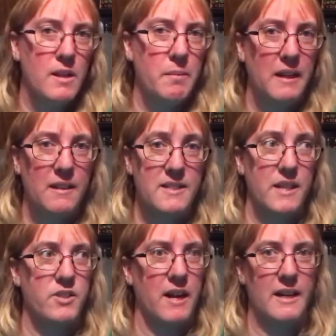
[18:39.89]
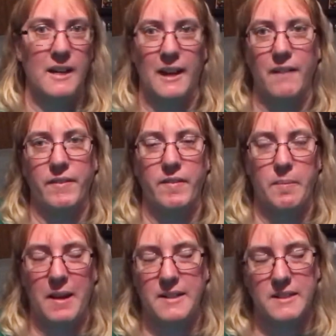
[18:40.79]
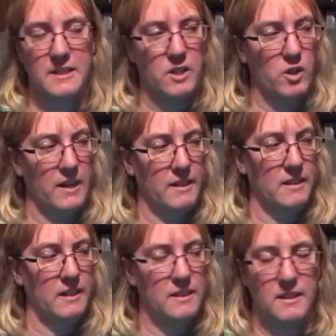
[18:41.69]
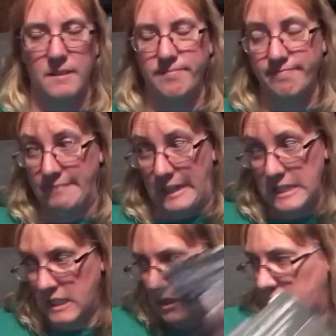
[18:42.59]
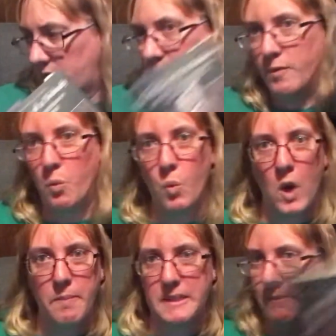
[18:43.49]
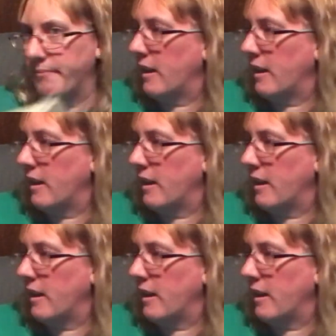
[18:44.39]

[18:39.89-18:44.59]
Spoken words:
but at least I tried it. I got 50 pages, I tried it, and that's it. So, whoops,